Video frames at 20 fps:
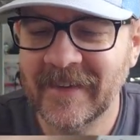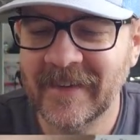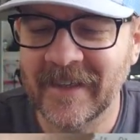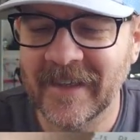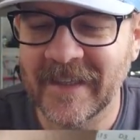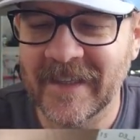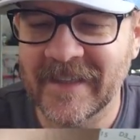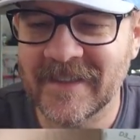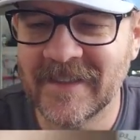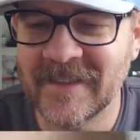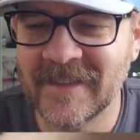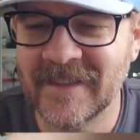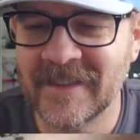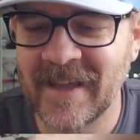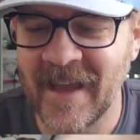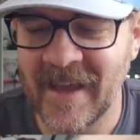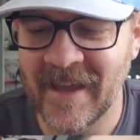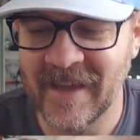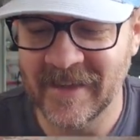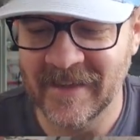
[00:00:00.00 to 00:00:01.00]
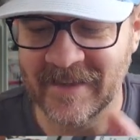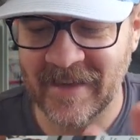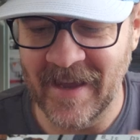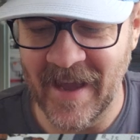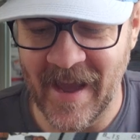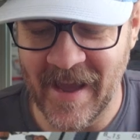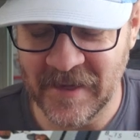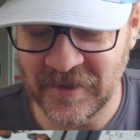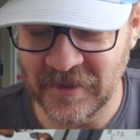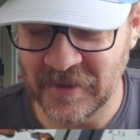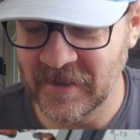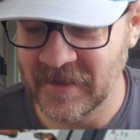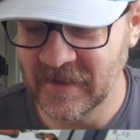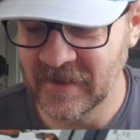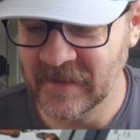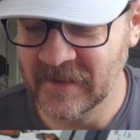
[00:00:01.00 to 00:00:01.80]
It's staying attached.